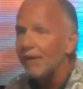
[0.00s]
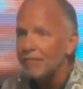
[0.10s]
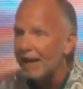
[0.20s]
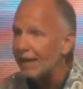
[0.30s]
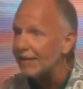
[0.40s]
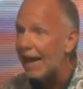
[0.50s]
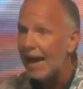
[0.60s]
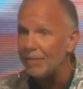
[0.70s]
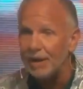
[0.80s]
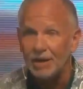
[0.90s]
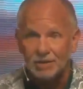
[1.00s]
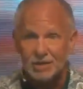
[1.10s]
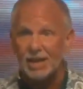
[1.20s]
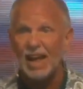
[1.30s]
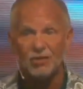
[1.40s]
man die because
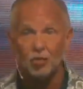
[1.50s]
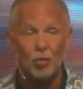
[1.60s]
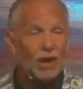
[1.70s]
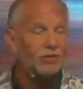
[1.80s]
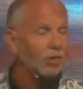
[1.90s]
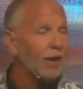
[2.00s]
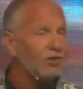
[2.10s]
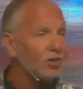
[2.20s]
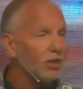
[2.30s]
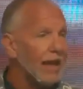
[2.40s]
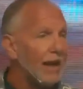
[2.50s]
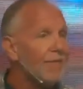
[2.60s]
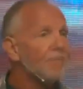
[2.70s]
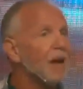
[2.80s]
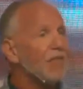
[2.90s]
it has resurrection life
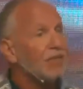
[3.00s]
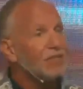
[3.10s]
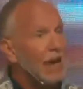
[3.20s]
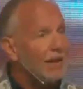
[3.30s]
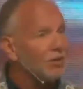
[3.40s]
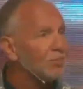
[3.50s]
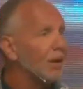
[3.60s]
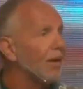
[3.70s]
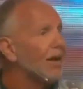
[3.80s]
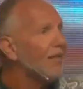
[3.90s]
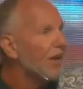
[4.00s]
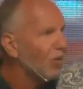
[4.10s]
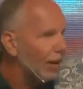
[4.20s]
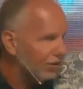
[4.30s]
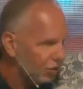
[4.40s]
by the same spirit that
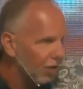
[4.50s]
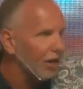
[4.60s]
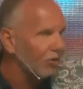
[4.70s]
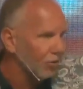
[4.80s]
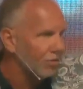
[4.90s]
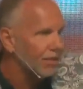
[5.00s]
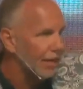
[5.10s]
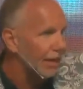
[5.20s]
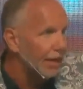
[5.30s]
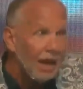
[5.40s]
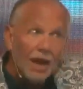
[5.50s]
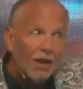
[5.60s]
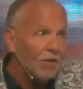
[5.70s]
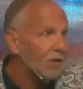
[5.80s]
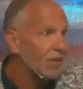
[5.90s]
raised Christ from the dead.
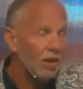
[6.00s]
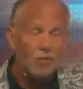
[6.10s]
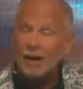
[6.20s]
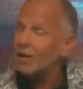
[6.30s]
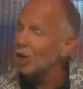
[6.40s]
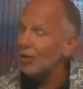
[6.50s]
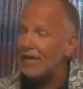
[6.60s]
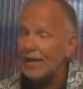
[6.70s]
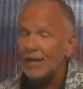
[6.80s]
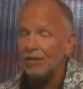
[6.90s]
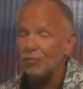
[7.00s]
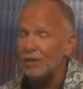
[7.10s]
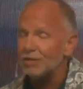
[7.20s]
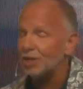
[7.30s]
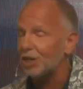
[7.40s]
Folks, I don't know about you, but that gives me
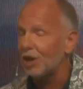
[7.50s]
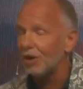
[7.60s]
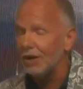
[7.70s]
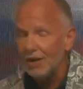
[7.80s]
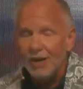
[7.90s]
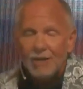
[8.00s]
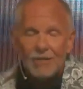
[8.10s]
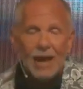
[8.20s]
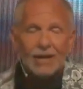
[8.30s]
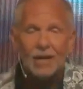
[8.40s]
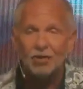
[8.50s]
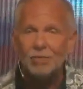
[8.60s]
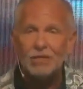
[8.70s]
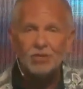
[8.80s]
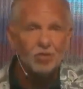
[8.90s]
security. That gives me
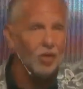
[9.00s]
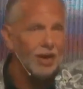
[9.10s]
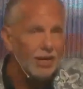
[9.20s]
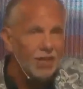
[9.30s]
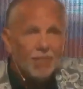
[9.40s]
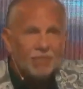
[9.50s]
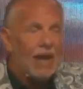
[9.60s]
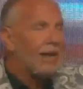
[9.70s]
strength. That